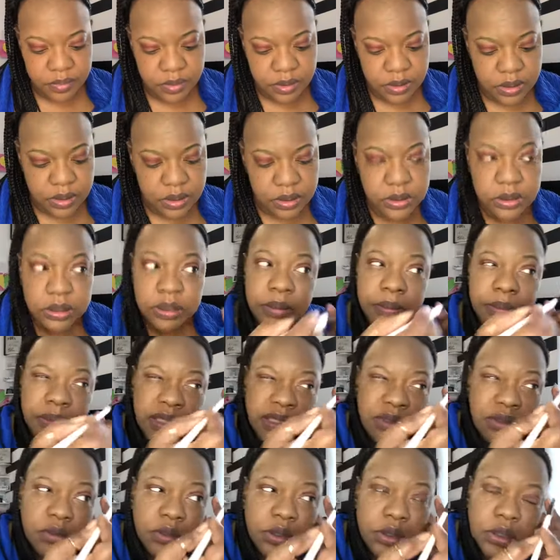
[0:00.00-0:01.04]
Because she,
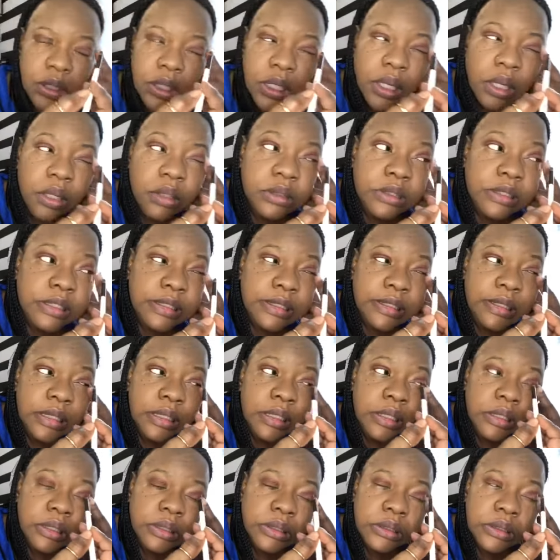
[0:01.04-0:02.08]
be, she goes to
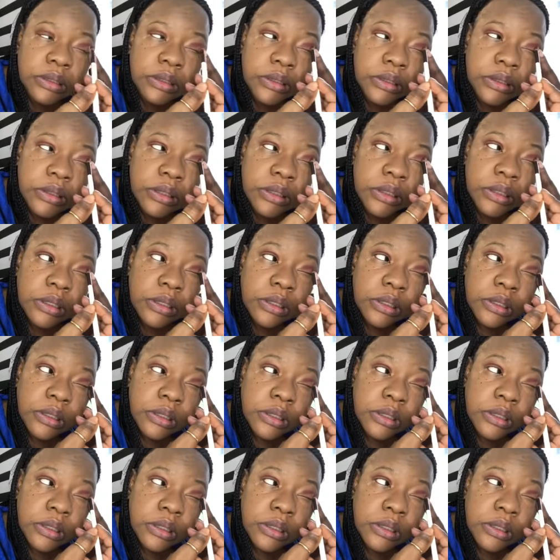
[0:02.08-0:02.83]
dance, and she